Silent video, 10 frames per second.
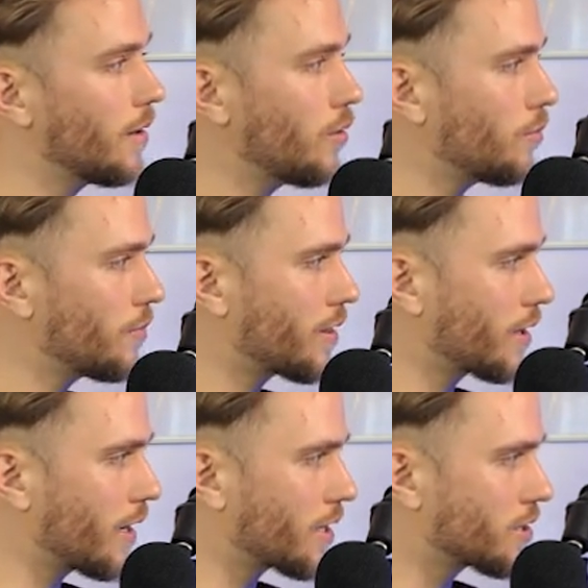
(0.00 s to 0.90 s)
Oh, I
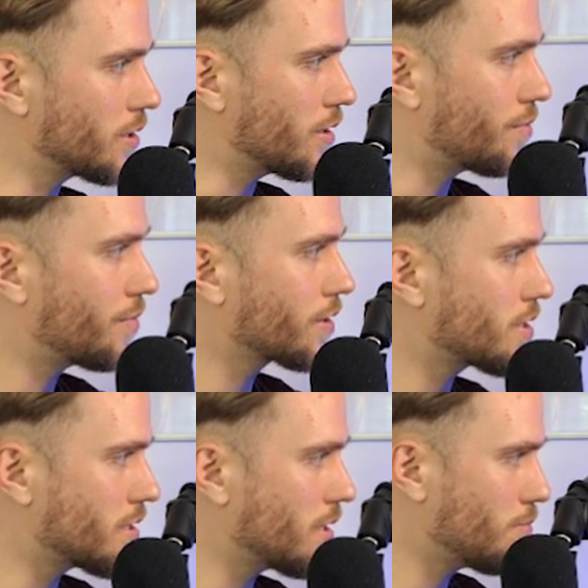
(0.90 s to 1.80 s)
think I actually need to fix
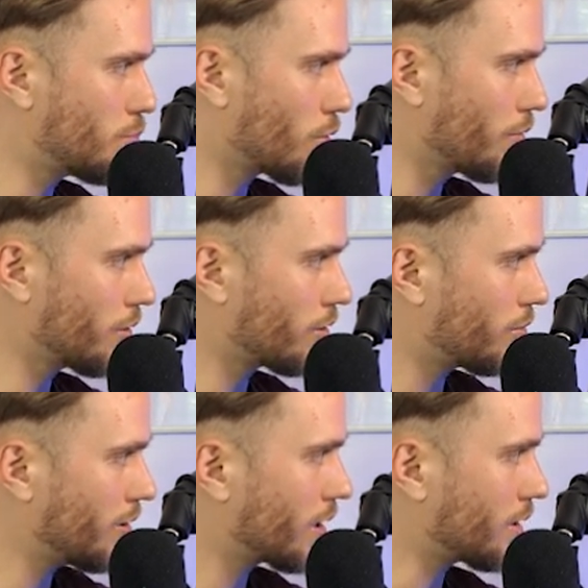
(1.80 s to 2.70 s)
this import real
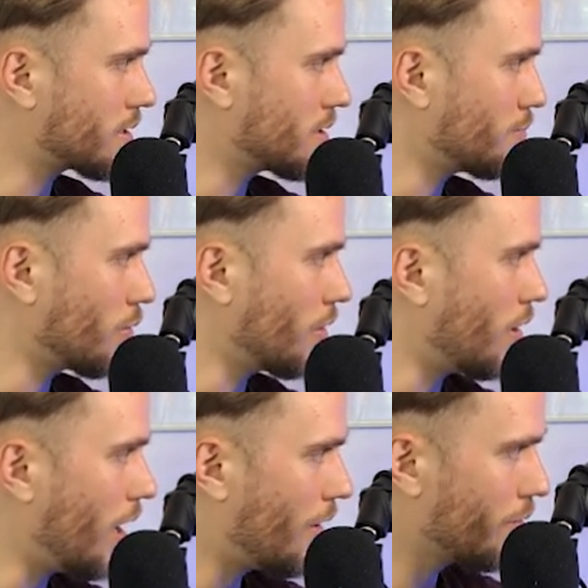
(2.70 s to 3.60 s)
quick. Let's import
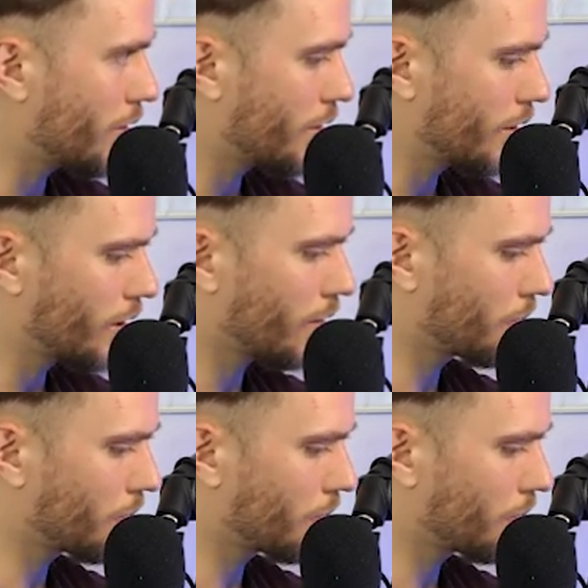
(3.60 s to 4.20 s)
everything.